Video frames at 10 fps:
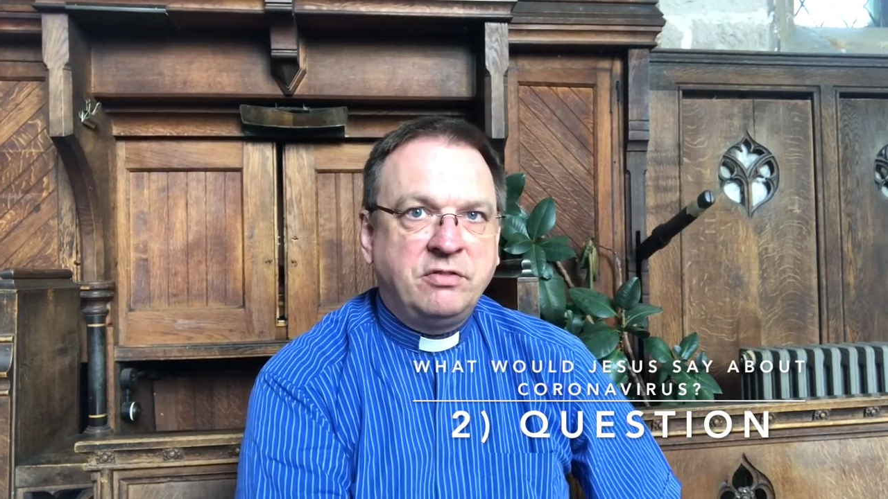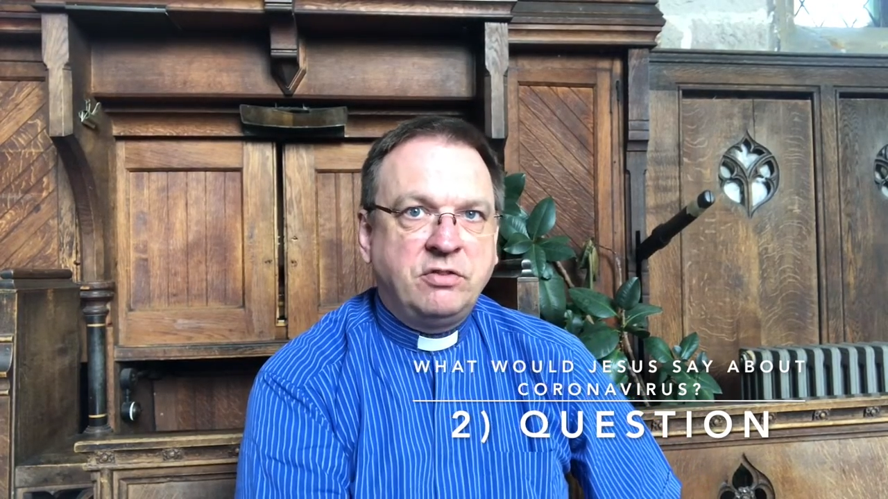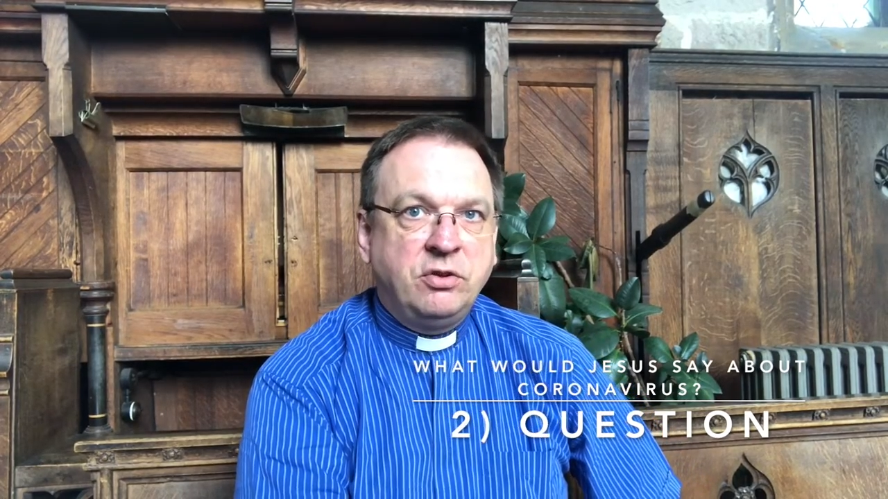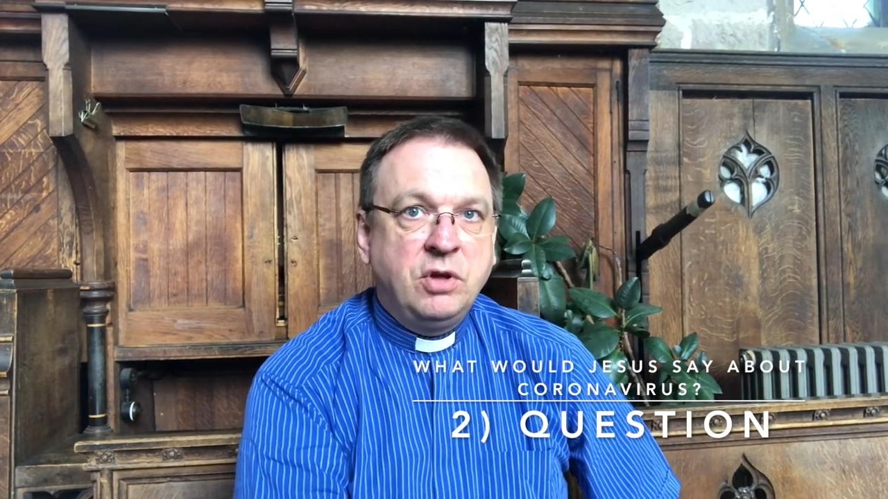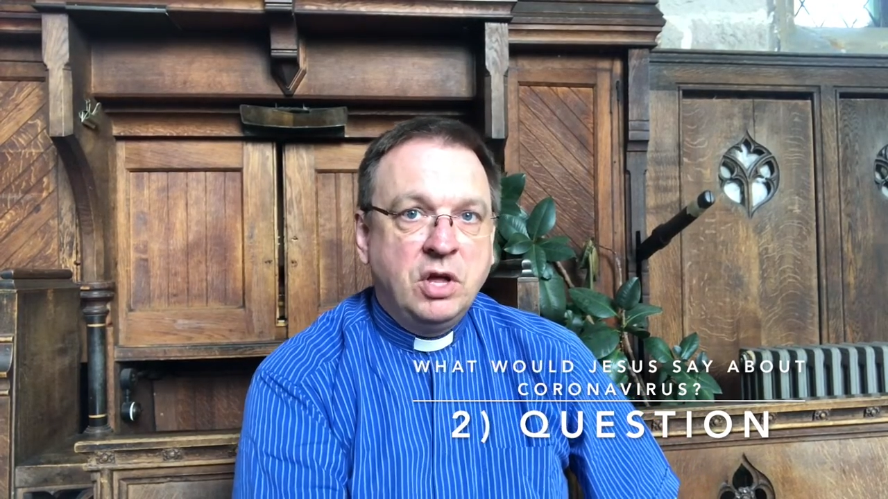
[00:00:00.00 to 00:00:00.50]

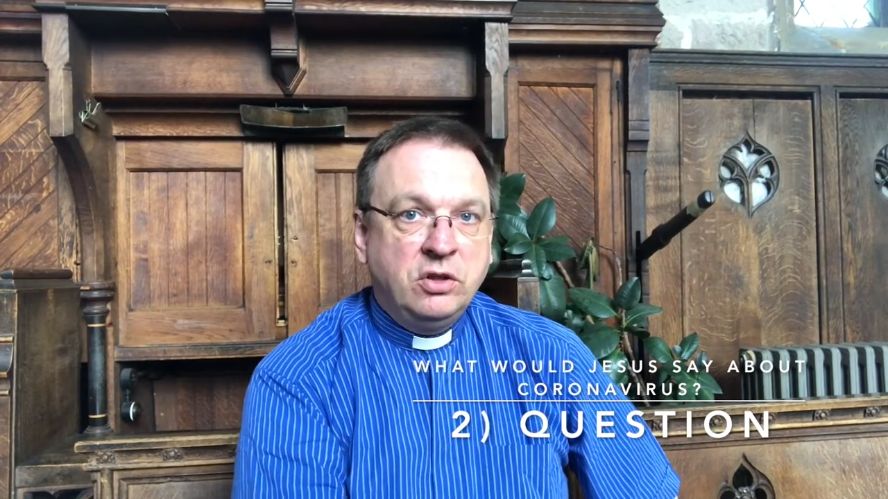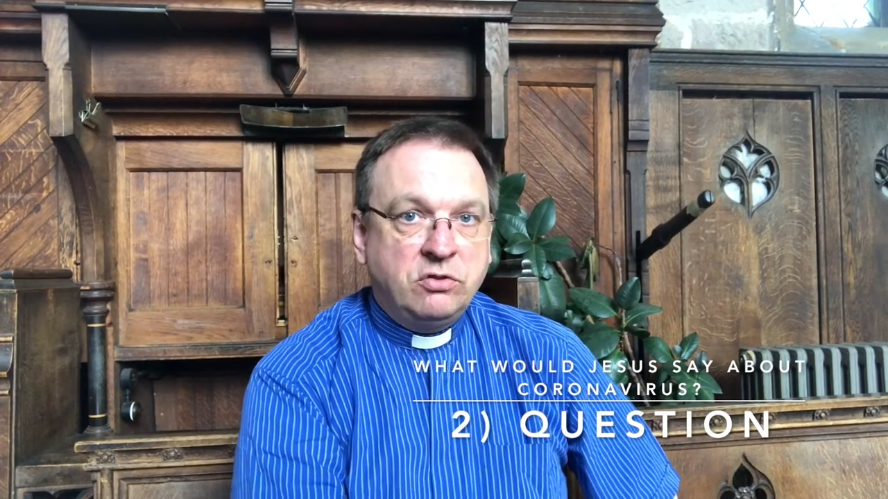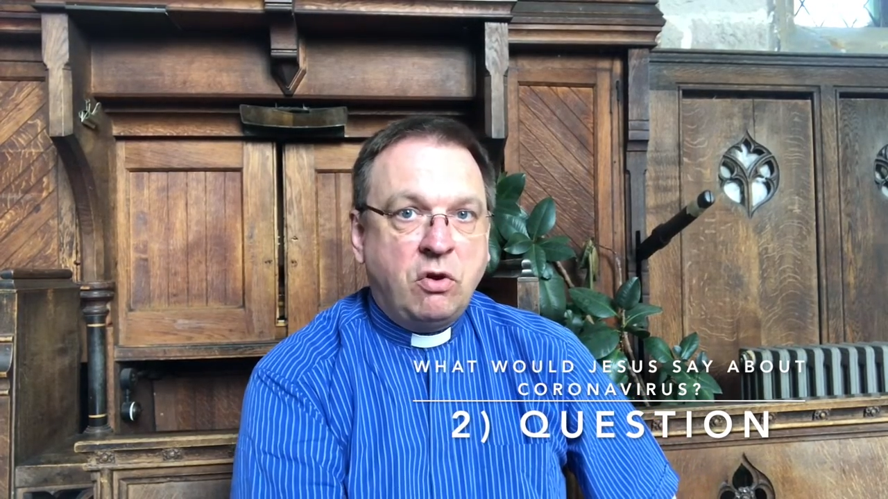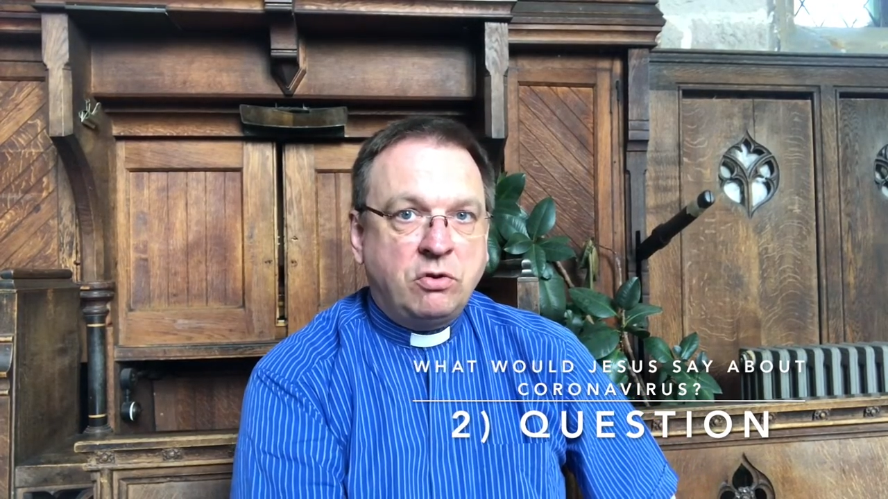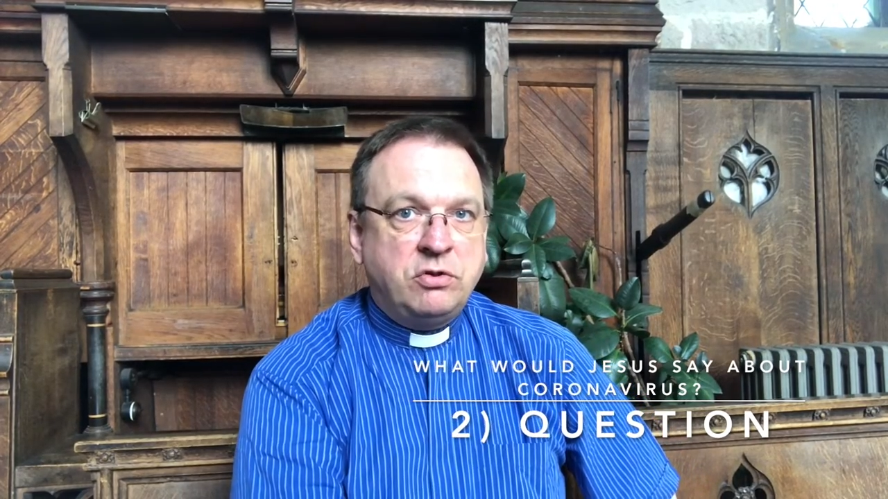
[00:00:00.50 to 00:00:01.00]
to
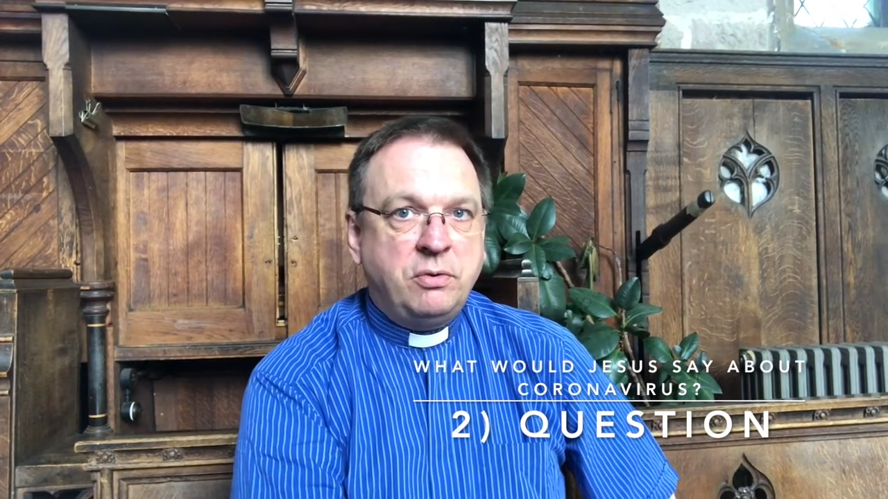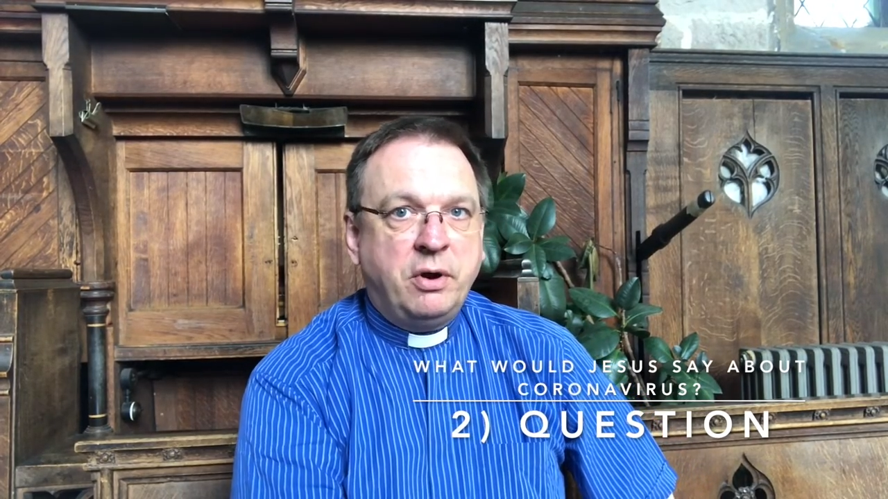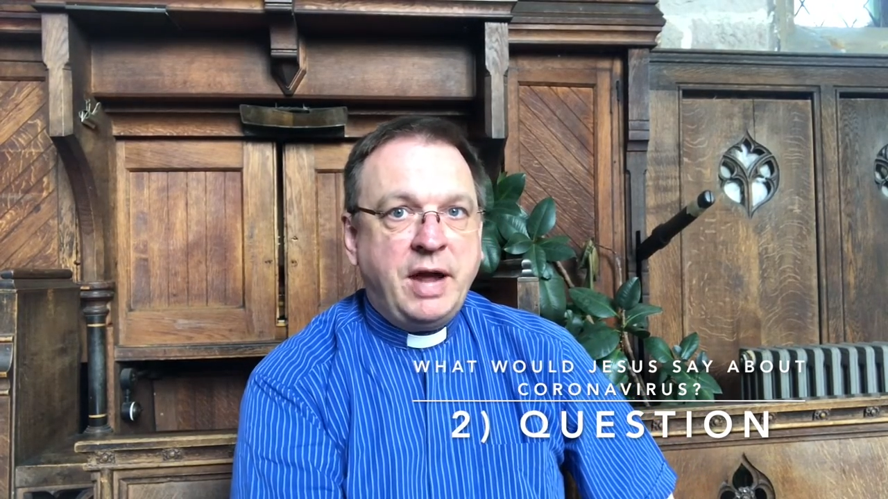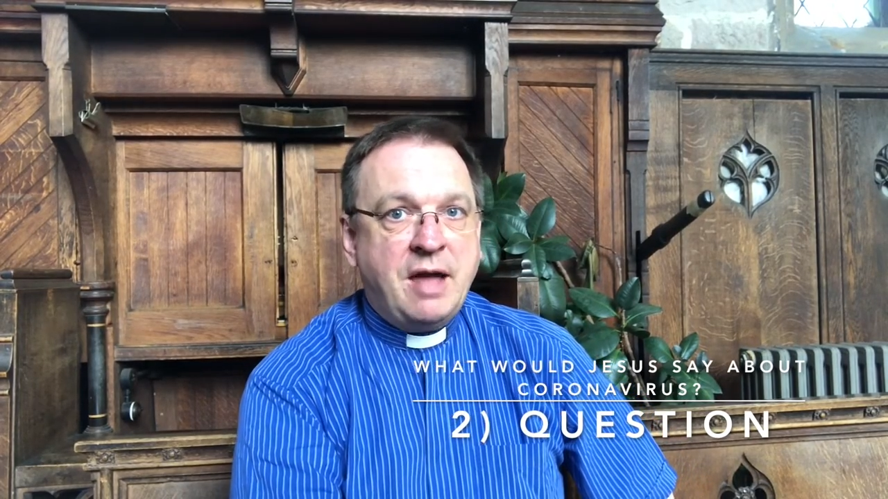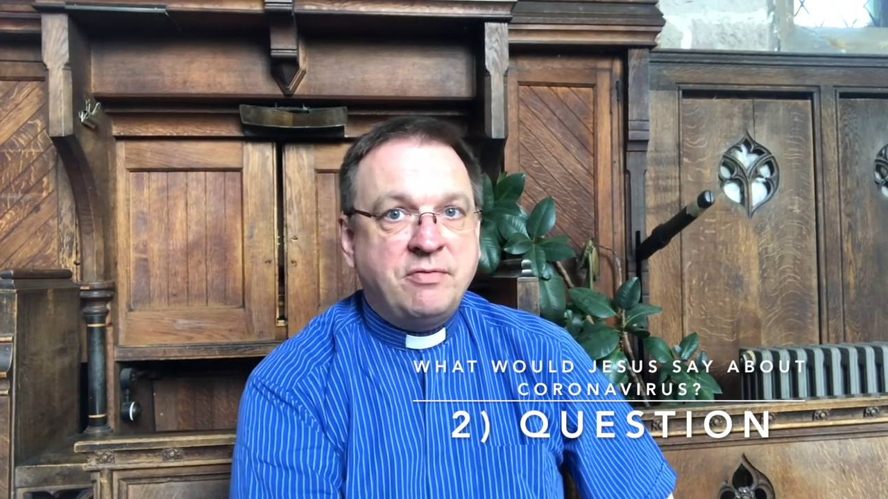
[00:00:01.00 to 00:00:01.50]
talk to our
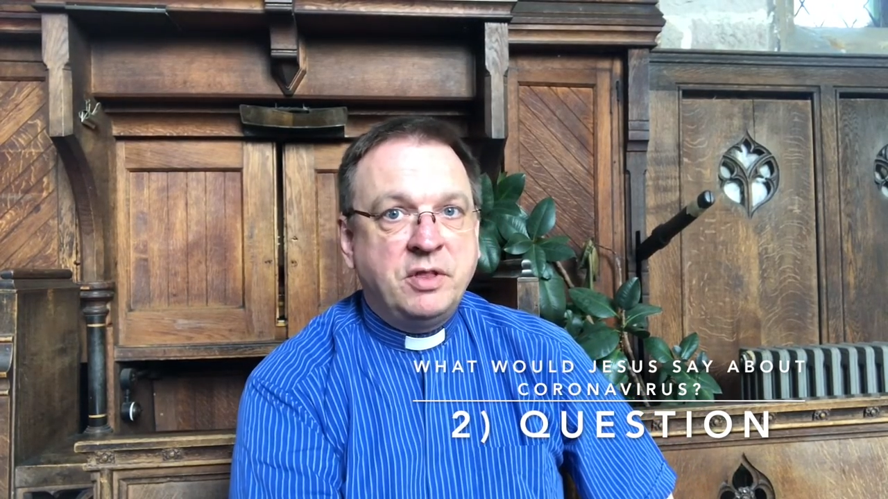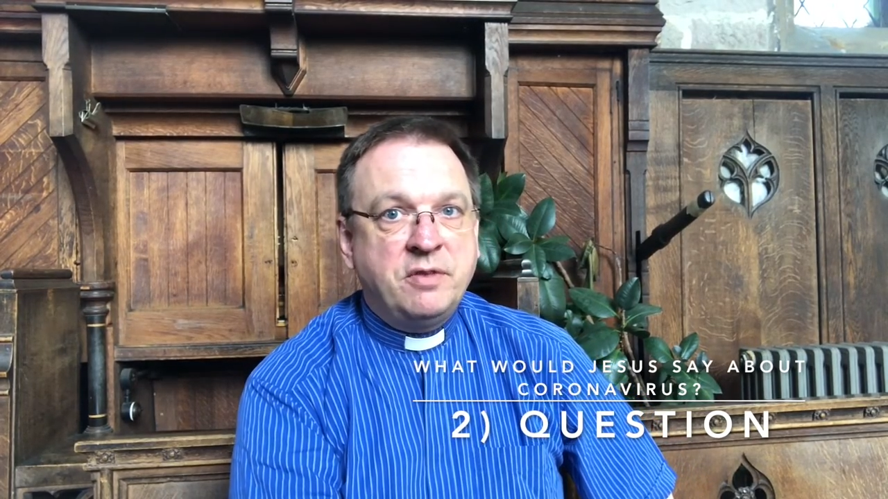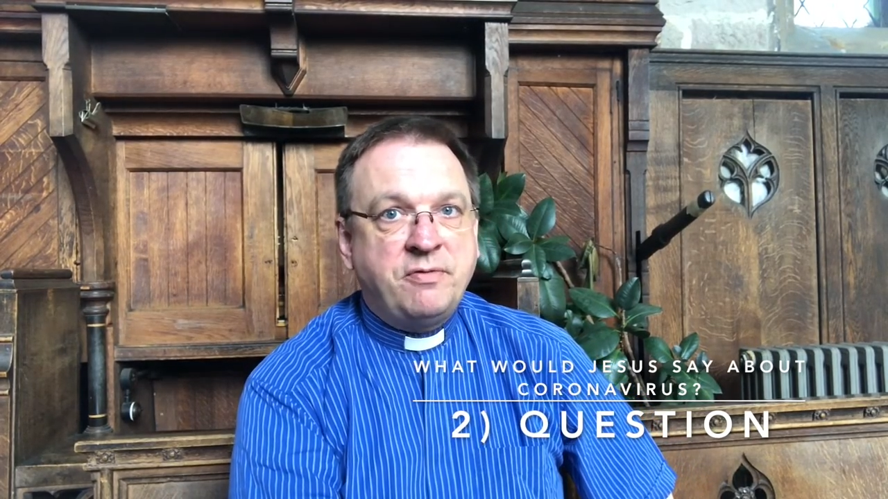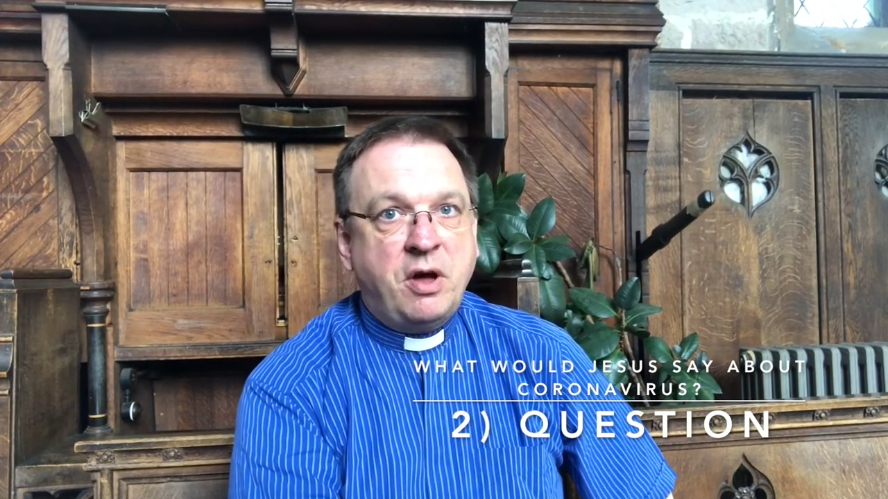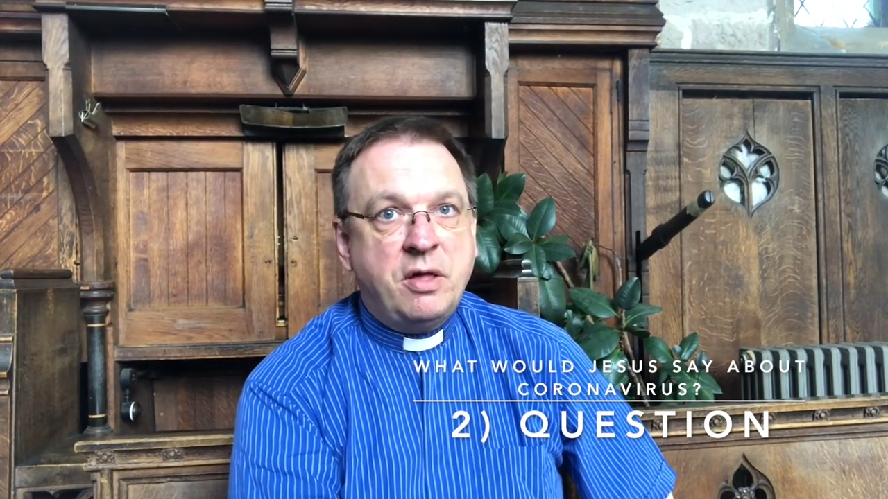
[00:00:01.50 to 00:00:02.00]
Heavenly
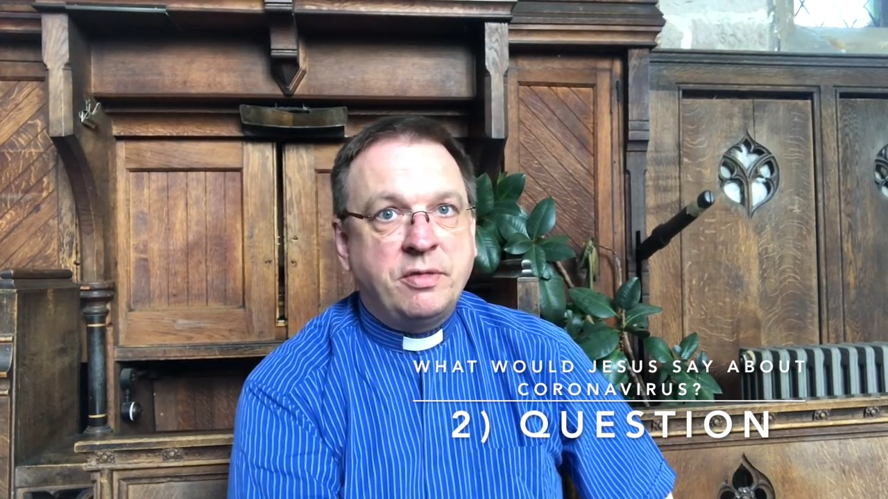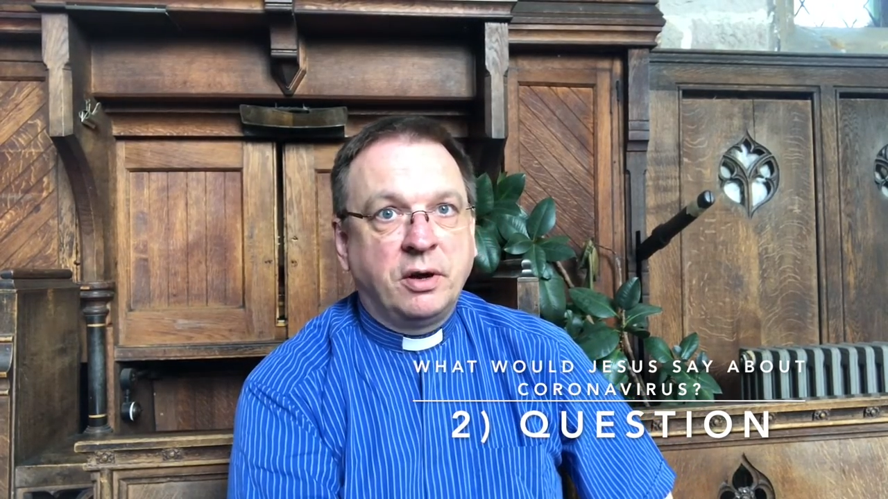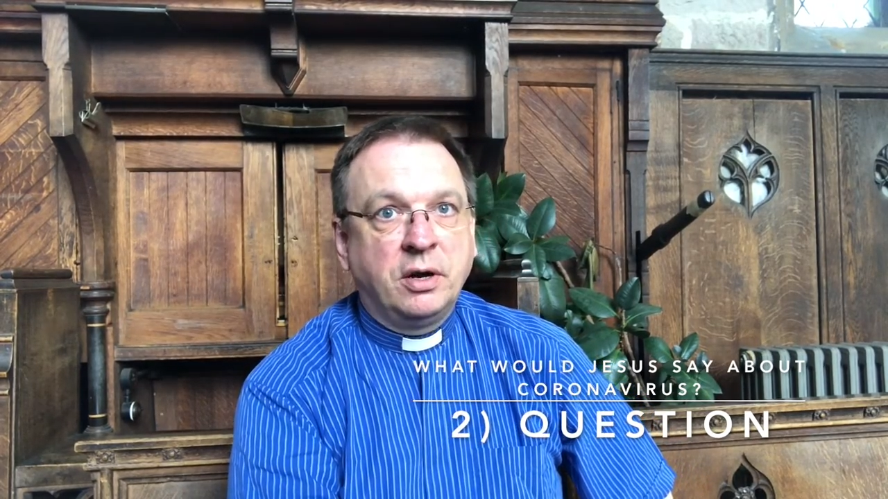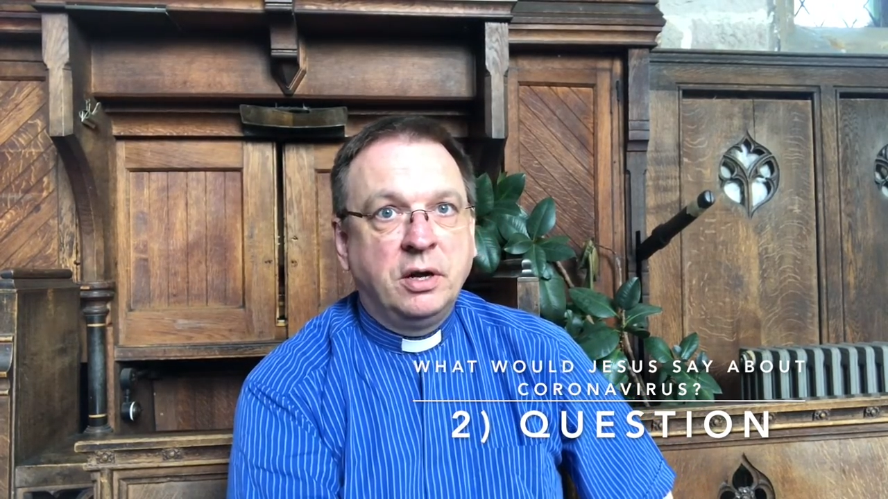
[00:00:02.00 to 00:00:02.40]
Father,